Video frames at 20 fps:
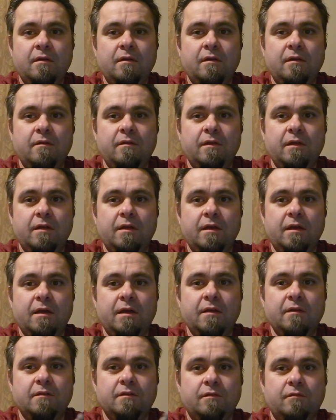and then it
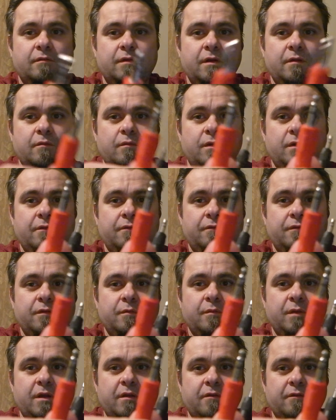has a red one for the
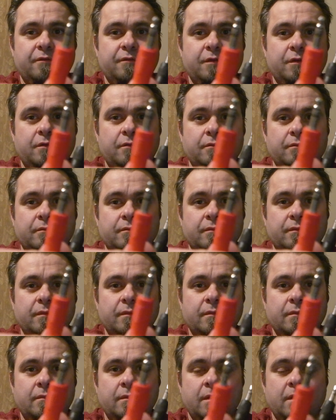microphone.
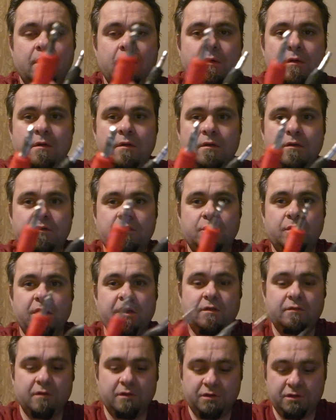So
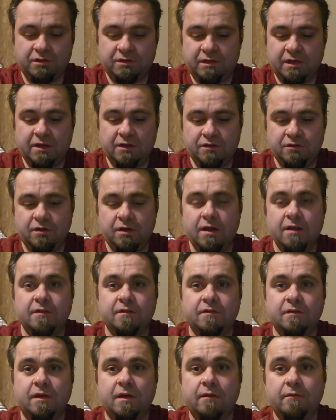basically it just takes your
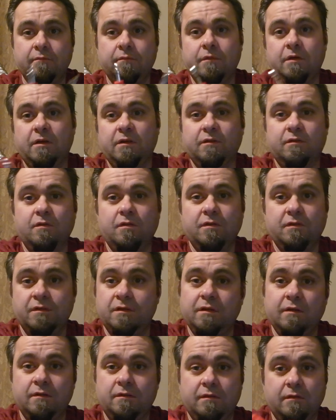headset and turns
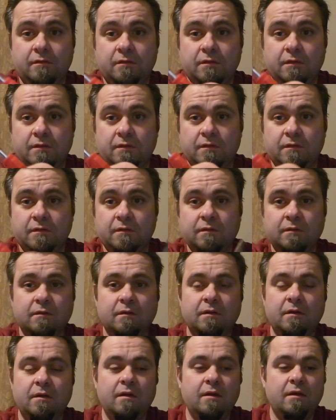it into this.
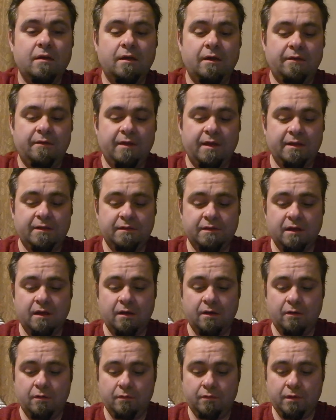And that's
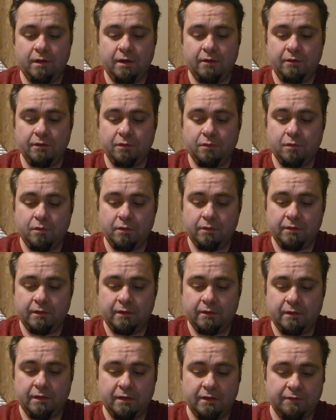how I recorded
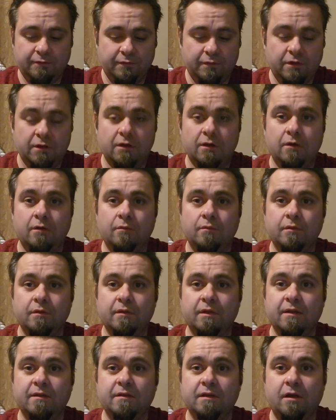that last video, and
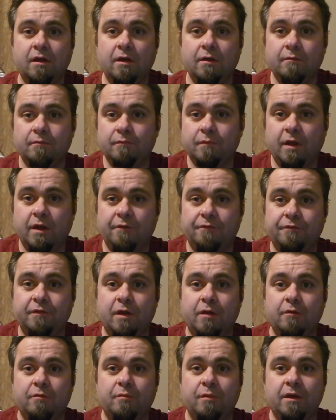that's how I fly
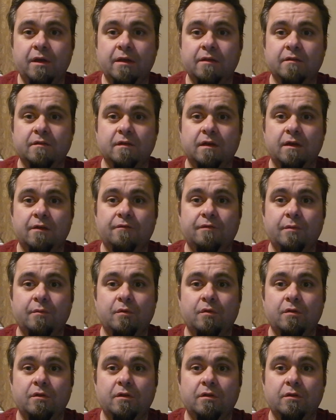with my headset if I'm
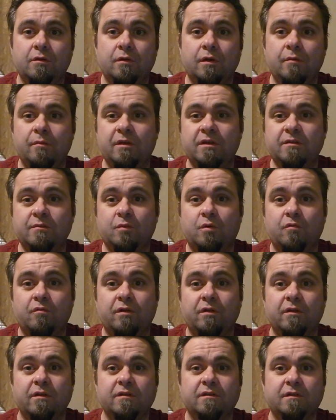going to do it. It makes it more
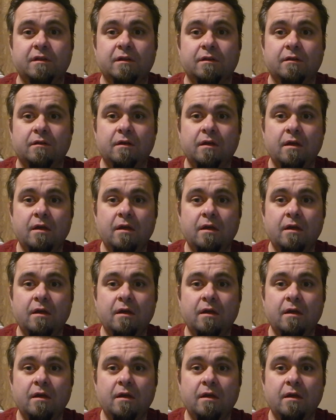realistic.